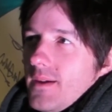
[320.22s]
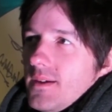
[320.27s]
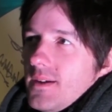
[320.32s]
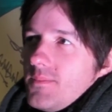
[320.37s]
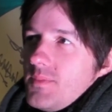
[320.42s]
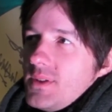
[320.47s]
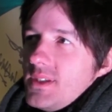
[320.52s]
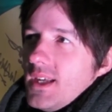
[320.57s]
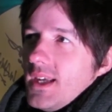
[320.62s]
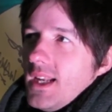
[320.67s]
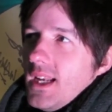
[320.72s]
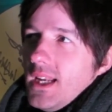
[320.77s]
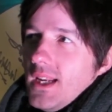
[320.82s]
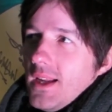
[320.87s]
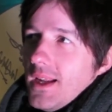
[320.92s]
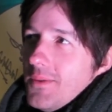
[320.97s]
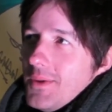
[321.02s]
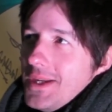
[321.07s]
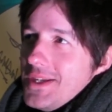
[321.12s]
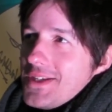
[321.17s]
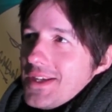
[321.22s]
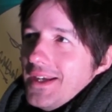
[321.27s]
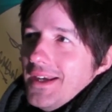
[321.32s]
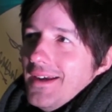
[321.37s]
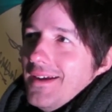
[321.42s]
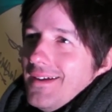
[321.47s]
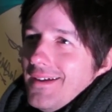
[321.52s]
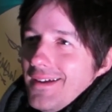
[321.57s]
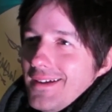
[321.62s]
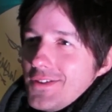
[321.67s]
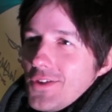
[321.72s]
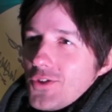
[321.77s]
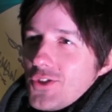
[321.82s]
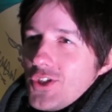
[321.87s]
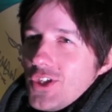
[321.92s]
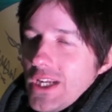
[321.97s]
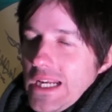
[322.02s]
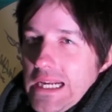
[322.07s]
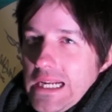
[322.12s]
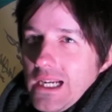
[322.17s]
particularly, you know, when you see a
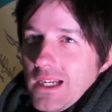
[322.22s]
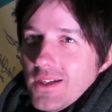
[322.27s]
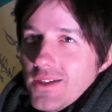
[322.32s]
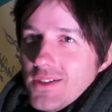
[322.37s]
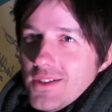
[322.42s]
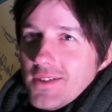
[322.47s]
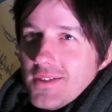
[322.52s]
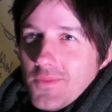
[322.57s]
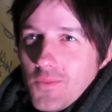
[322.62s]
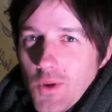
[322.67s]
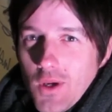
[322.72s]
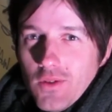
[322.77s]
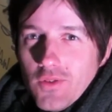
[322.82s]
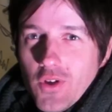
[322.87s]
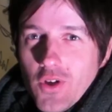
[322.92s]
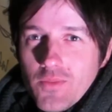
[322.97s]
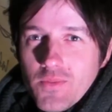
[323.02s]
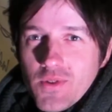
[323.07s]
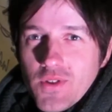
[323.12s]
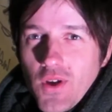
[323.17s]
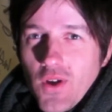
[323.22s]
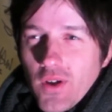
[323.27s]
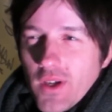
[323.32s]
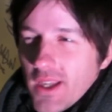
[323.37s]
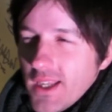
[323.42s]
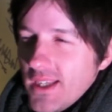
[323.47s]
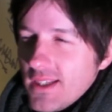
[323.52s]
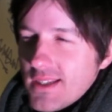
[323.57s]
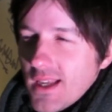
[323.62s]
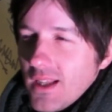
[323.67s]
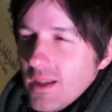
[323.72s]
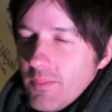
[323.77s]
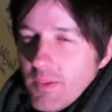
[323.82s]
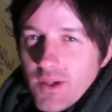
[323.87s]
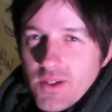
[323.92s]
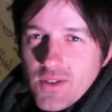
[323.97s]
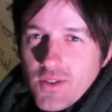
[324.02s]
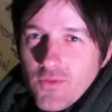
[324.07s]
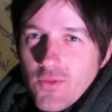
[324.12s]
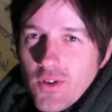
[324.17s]
dodgy England World Cup song, you can tell the
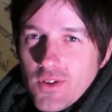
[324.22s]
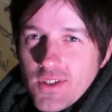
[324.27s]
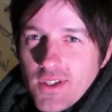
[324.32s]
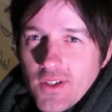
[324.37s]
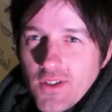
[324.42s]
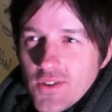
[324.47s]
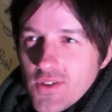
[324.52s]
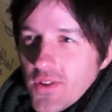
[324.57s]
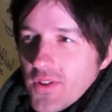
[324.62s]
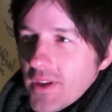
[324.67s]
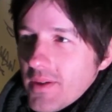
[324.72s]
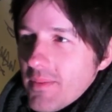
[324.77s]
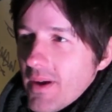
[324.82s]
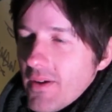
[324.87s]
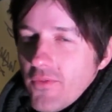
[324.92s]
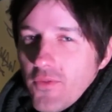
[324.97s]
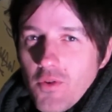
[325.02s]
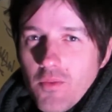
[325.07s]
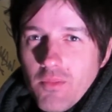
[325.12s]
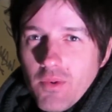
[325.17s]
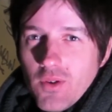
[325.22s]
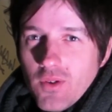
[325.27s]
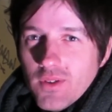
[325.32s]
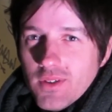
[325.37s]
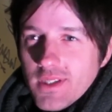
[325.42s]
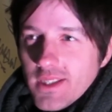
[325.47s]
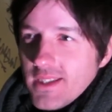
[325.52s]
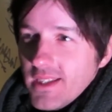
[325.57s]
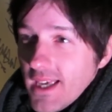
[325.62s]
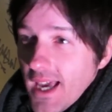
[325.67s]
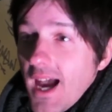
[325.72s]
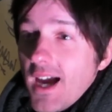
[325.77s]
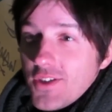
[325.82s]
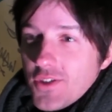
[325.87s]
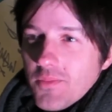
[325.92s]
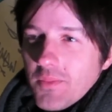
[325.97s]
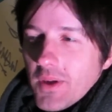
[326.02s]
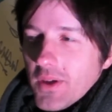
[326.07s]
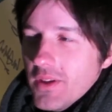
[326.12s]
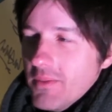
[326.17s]
person who wrote it knows nothing about football, that they are
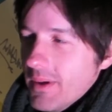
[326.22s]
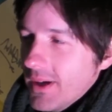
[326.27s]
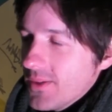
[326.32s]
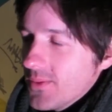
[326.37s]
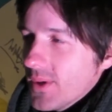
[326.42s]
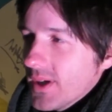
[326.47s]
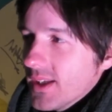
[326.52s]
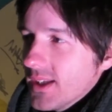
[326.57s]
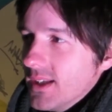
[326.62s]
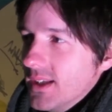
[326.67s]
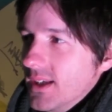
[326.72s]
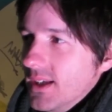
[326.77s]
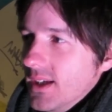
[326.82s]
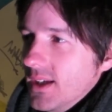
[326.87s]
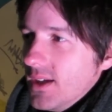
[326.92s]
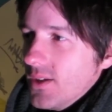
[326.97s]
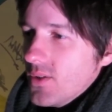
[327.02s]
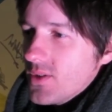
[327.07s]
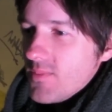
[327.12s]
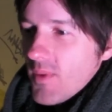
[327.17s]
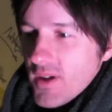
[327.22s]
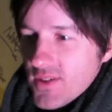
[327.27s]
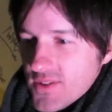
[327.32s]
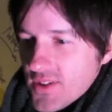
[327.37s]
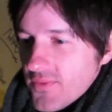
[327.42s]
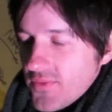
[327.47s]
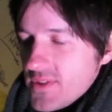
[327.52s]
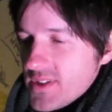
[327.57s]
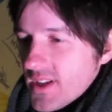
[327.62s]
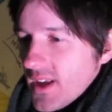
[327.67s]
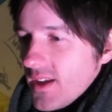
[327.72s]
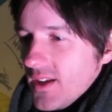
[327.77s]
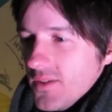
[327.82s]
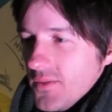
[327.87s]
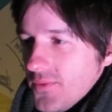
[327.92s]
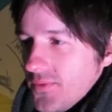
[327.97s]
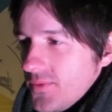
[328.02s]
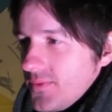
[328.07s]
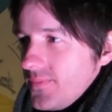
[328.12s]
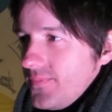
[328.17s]
jumping on the bandwagon. Whereas my stuff is kind
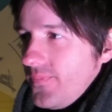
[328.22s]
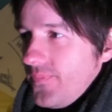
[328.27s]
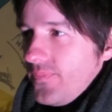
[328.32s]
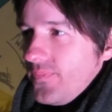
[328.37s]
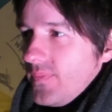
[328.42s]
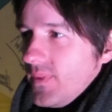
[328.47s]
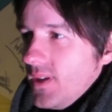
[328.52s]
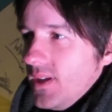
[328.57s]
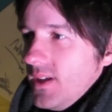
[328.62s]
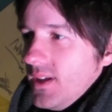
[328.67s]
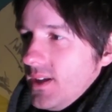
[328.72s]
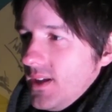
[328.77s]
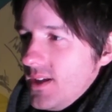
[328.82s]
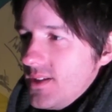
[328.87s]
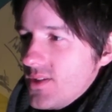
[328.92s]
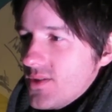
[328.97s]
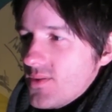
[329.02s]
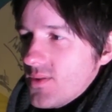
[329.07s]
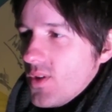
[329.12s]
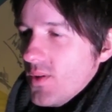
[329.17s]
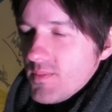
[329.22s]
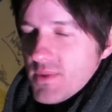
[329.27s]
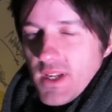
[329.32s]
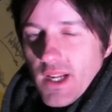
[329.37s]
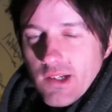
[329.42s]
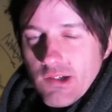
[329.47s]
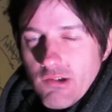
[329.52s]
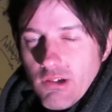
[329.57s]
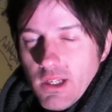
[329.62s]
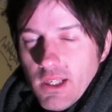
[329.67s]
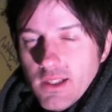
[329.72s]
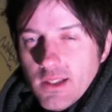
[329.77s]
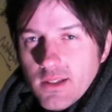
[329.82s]
of, it just comes naturally.